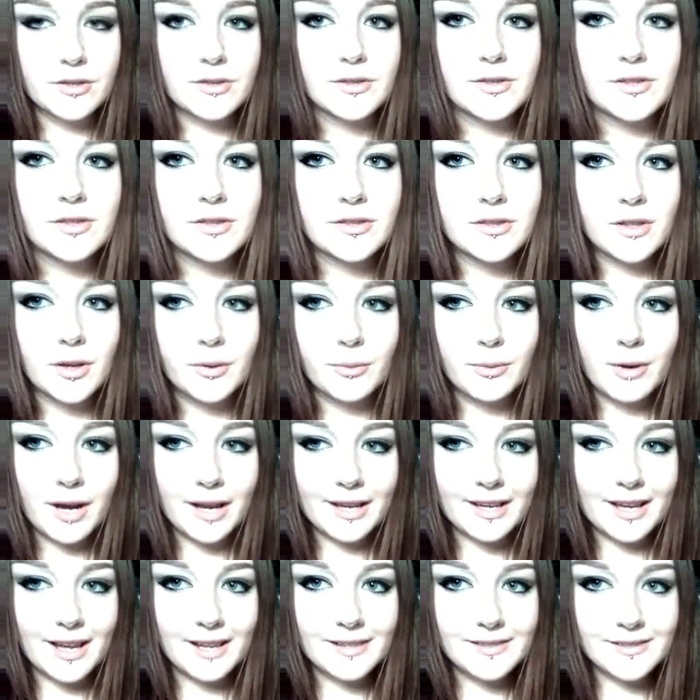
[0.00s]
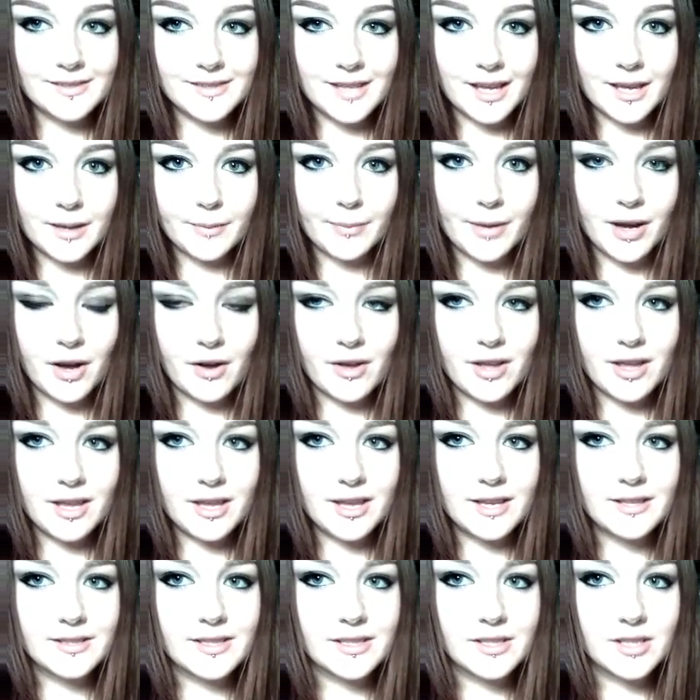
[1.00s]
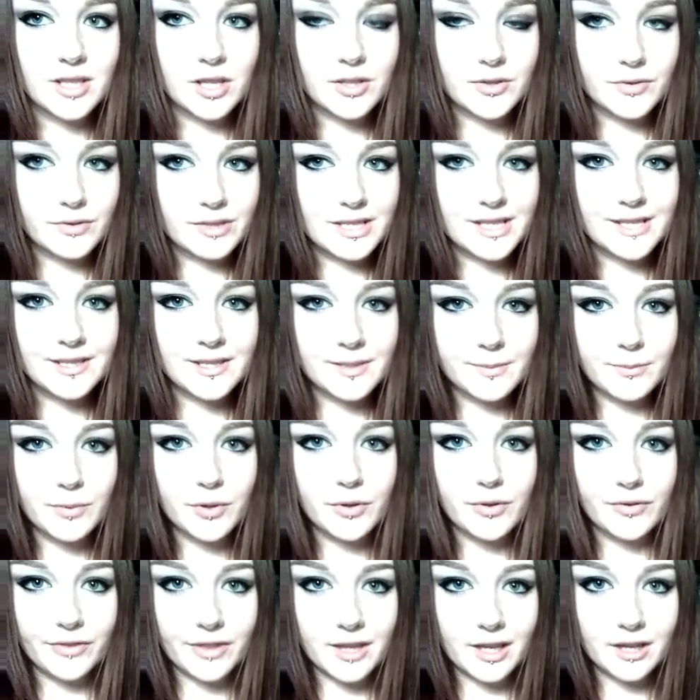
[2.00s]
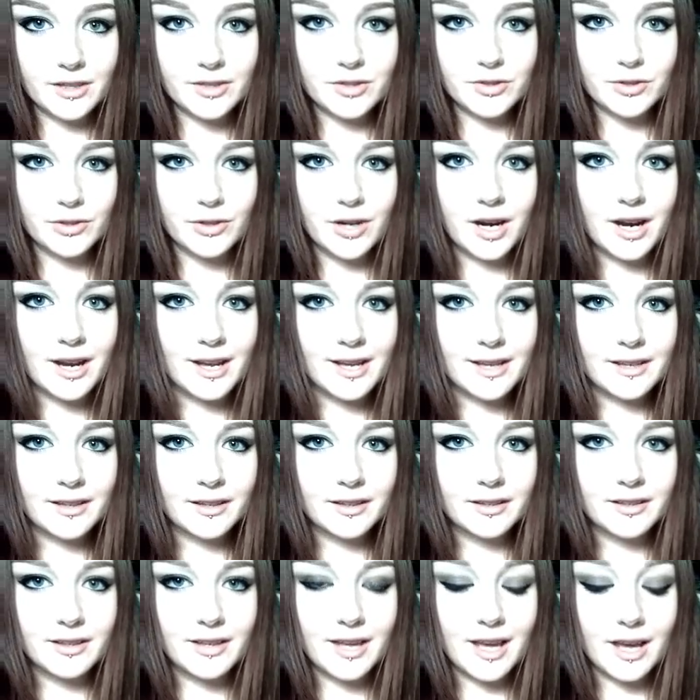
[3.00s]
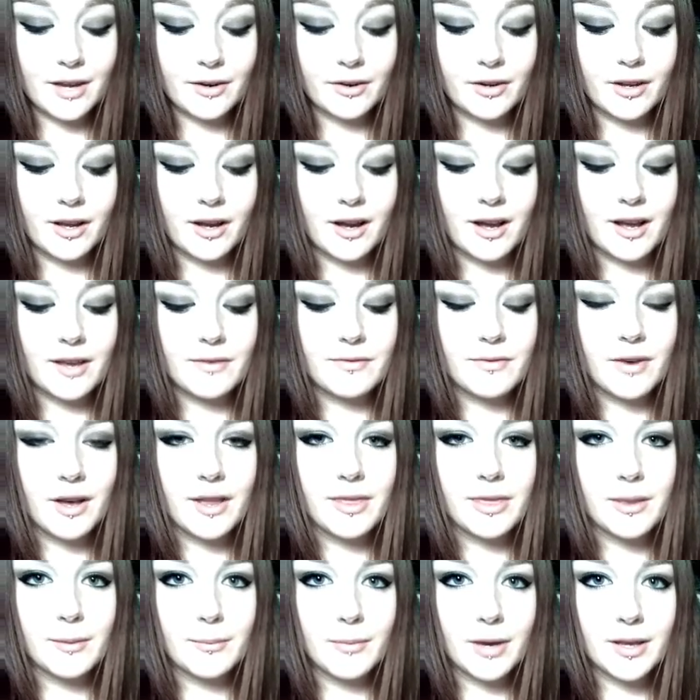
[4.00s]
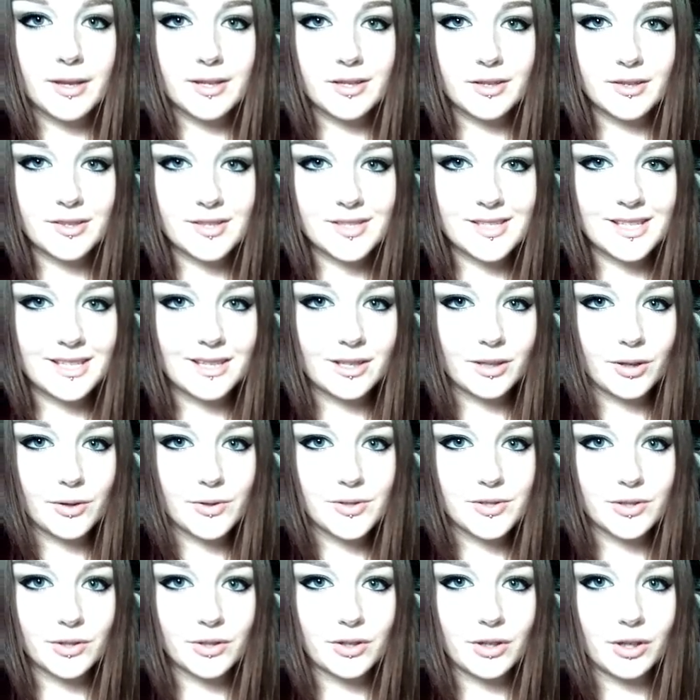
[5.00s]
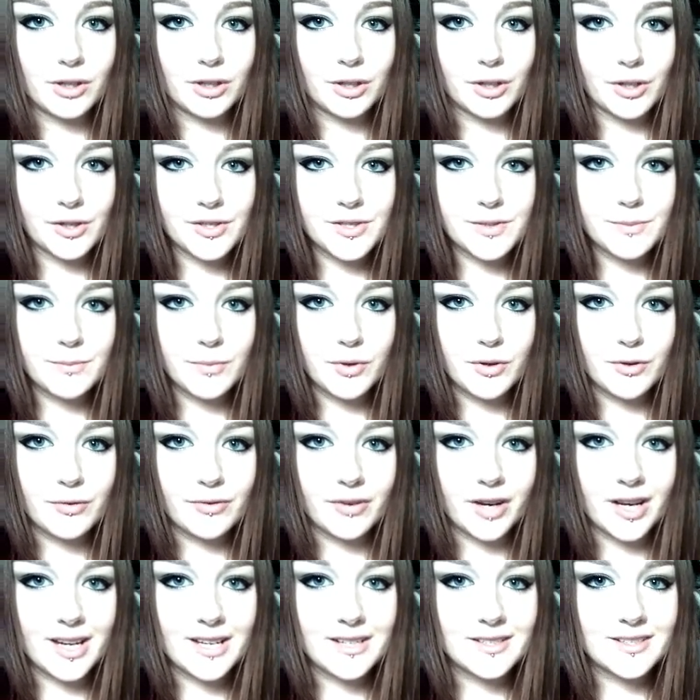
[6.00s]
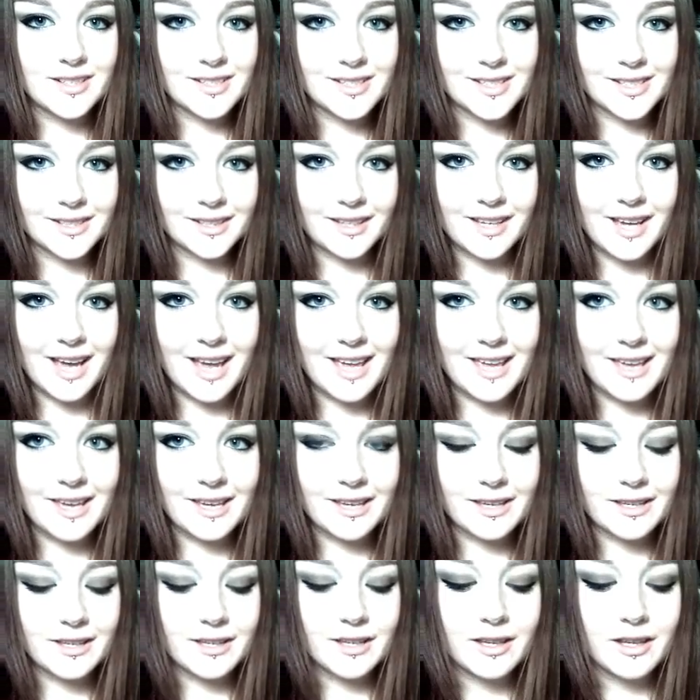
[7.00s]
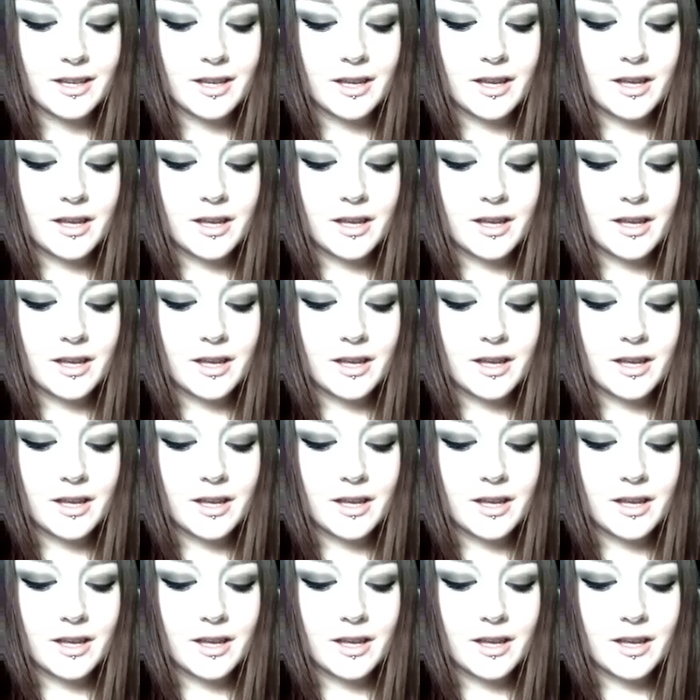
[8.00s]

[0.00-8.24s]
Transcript: So what I can say about it is it does really smooth the under eye area. I find that my concealer goes on a lot smoother. It doesn't cake.